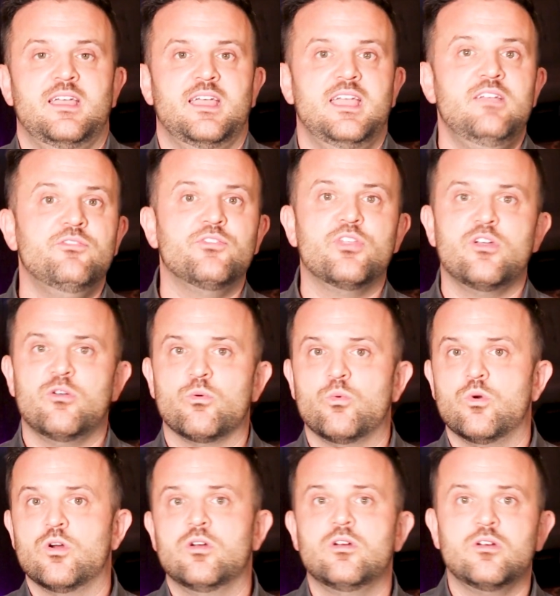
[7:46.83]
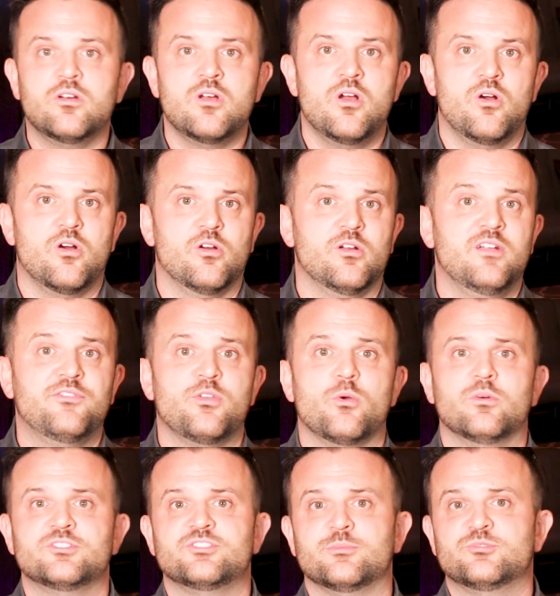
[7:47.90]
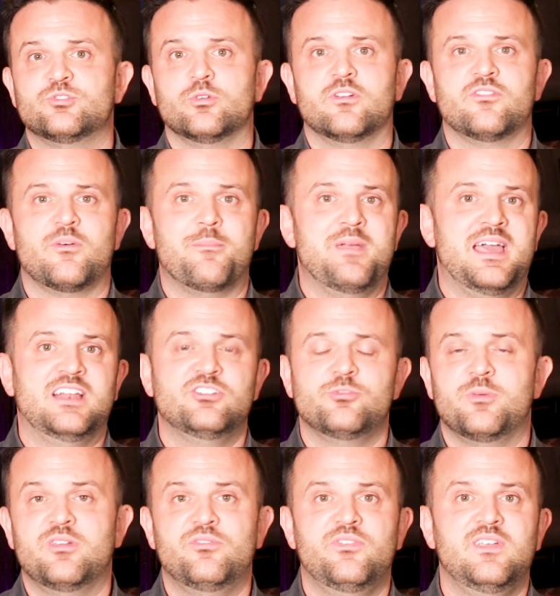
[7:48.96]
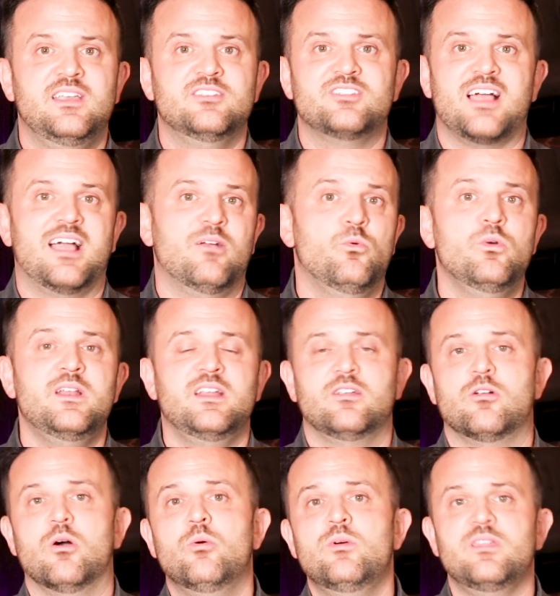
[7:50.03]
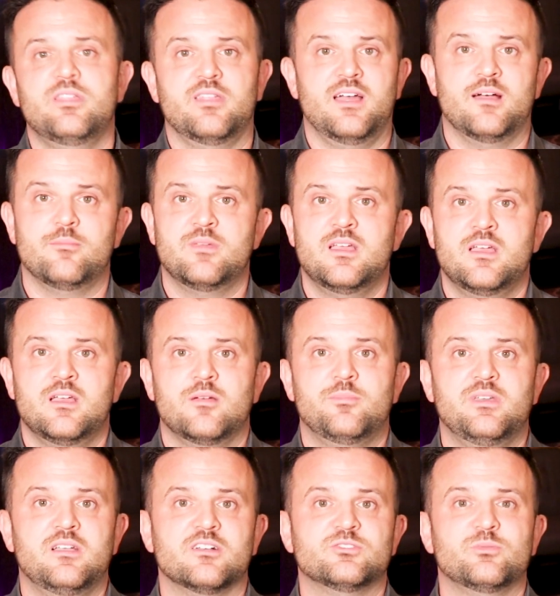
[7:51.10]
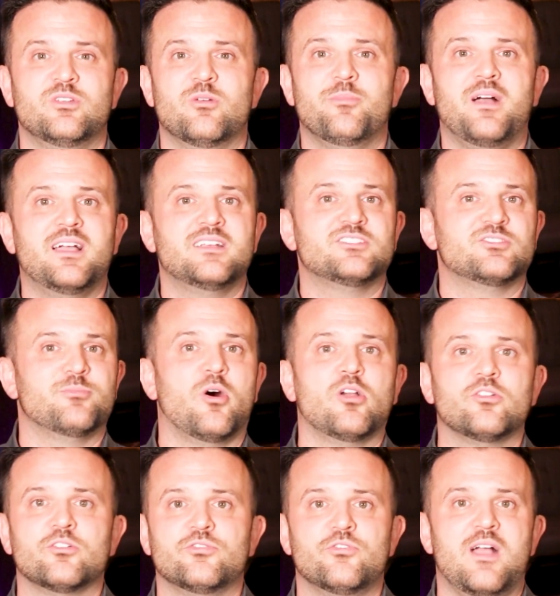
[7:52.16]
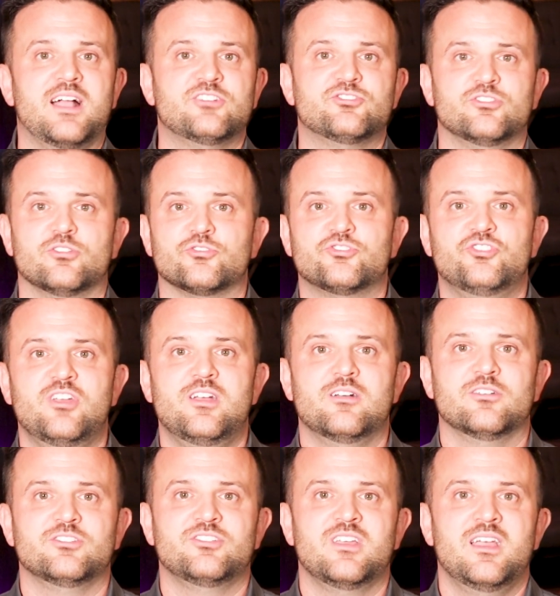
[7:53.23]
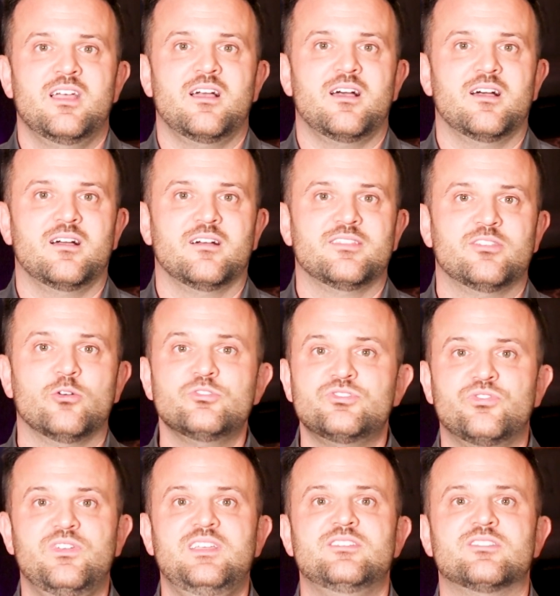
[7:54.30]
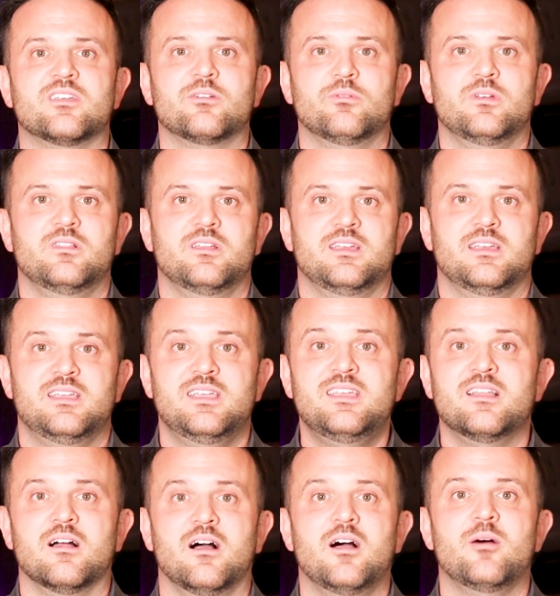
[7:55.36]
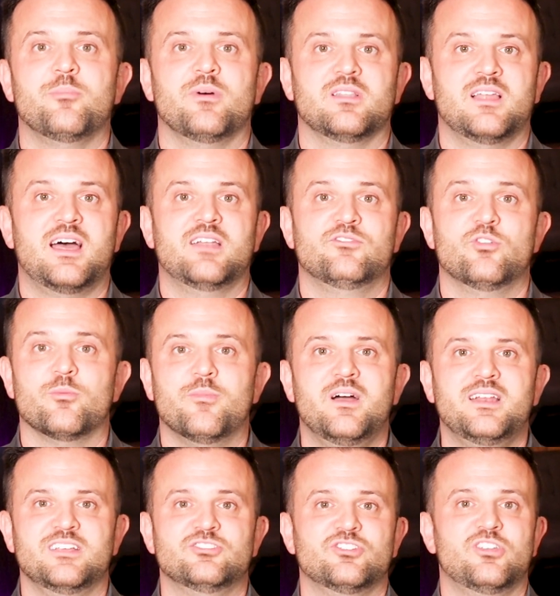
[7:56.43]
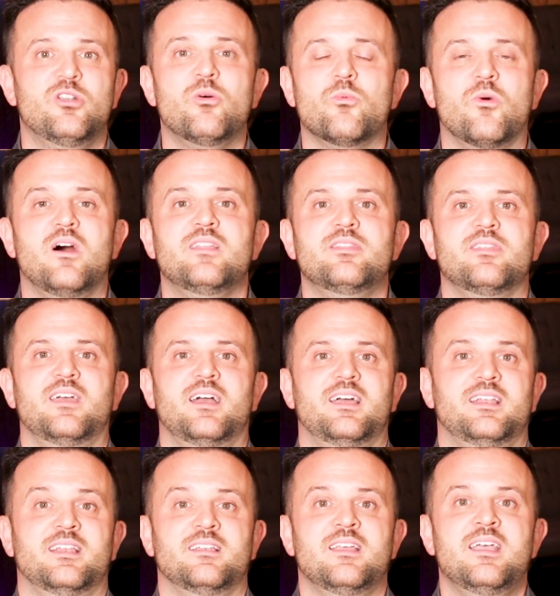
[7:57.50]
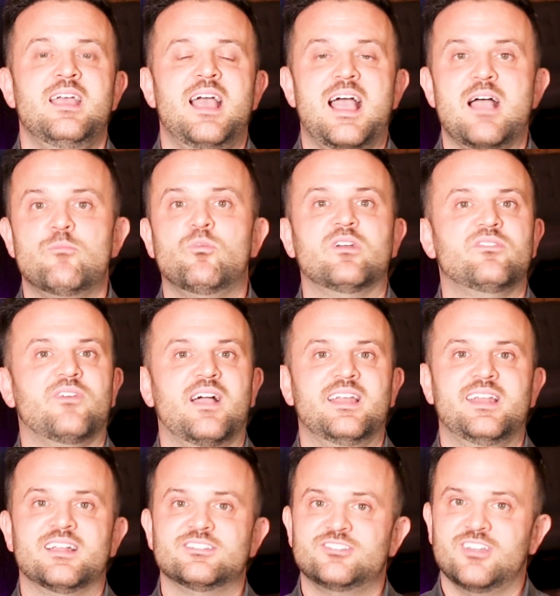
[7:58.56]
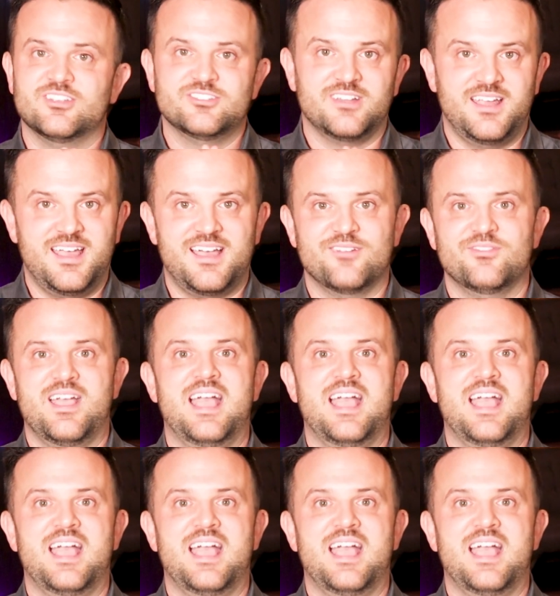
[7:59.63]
If there were, or if there were some sort of management fees, I wouldn't go with them, because when you're buying smaller fractional shares, those fees can really eat up a lot of your money, so you don't want that. And M1 Finance doesn't have